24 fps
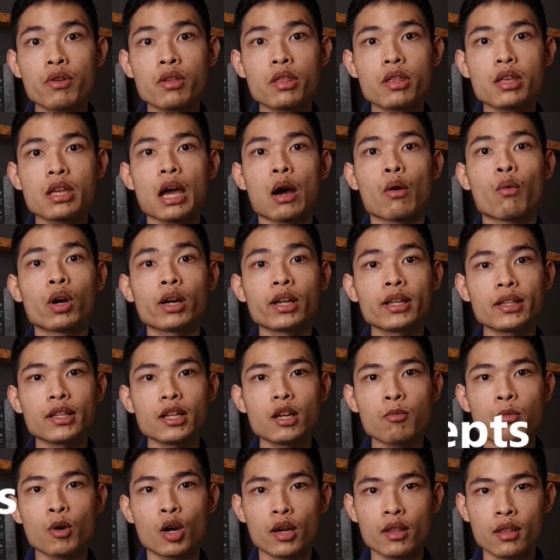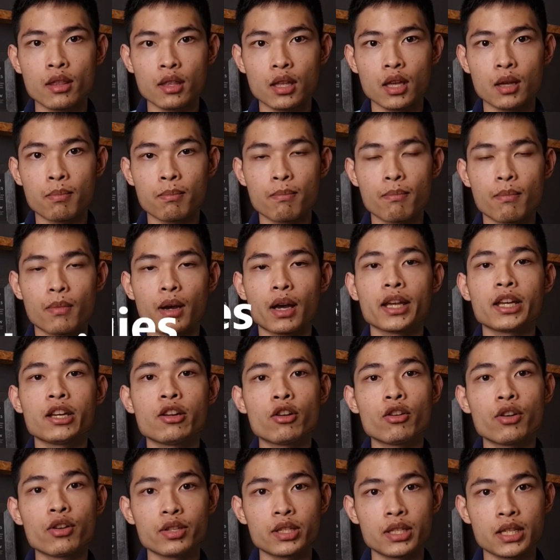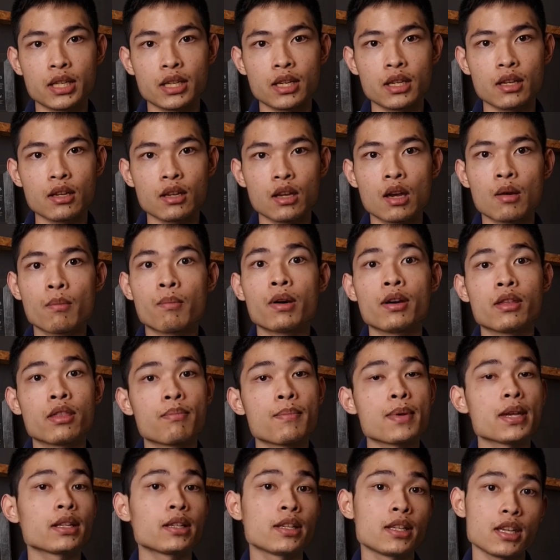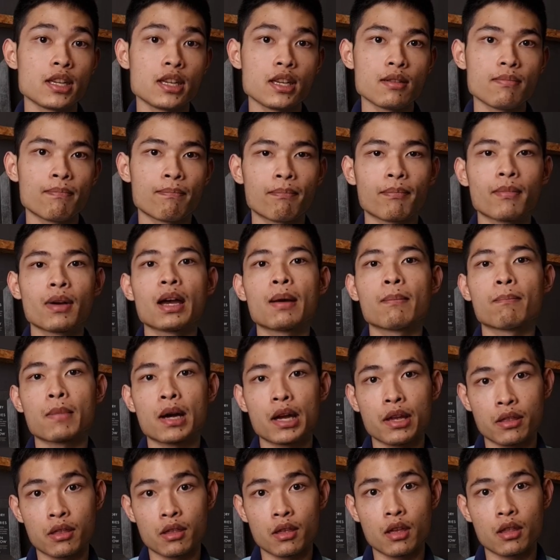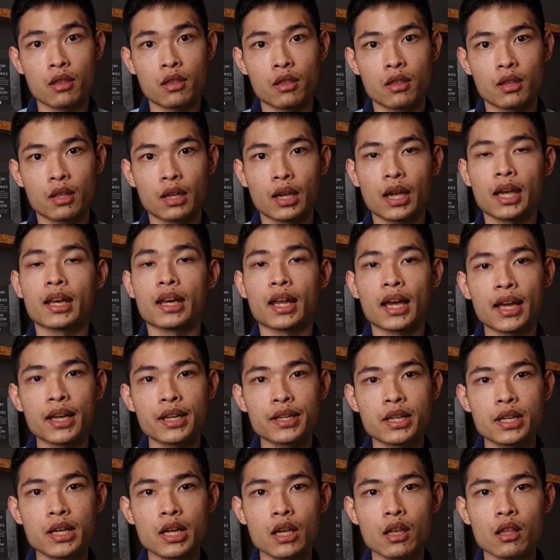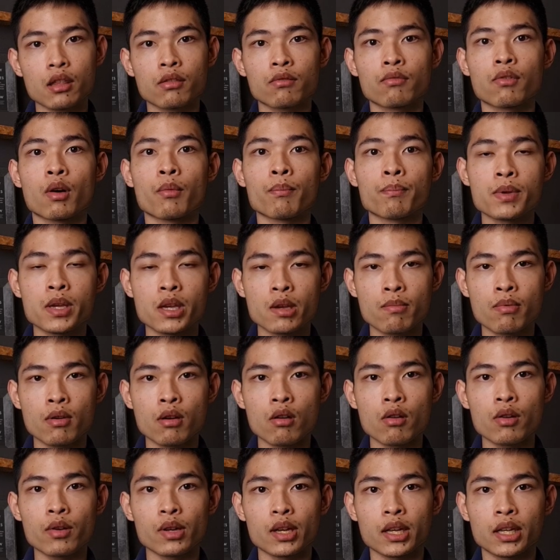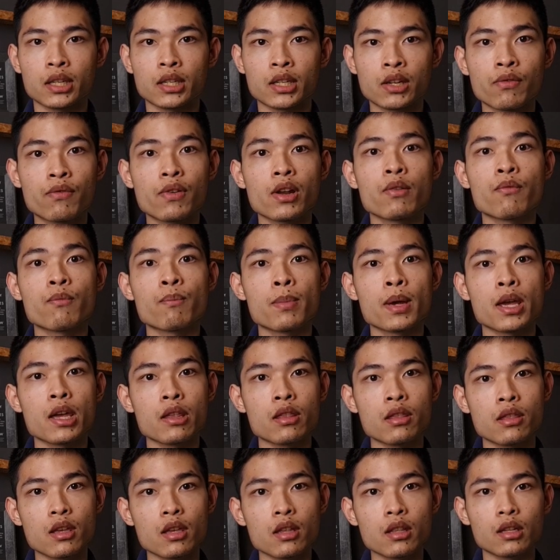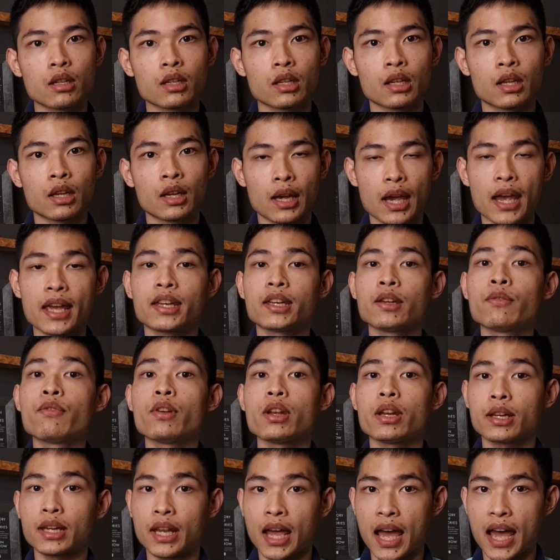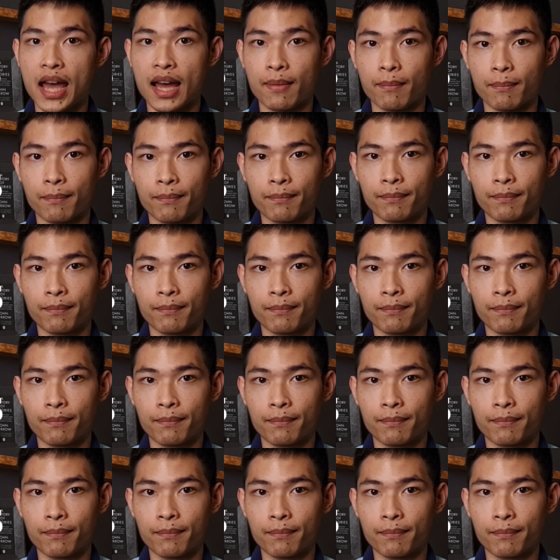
see a variety of concepts, ideology, perspective, mindsets, and ideas from people in different places at different times.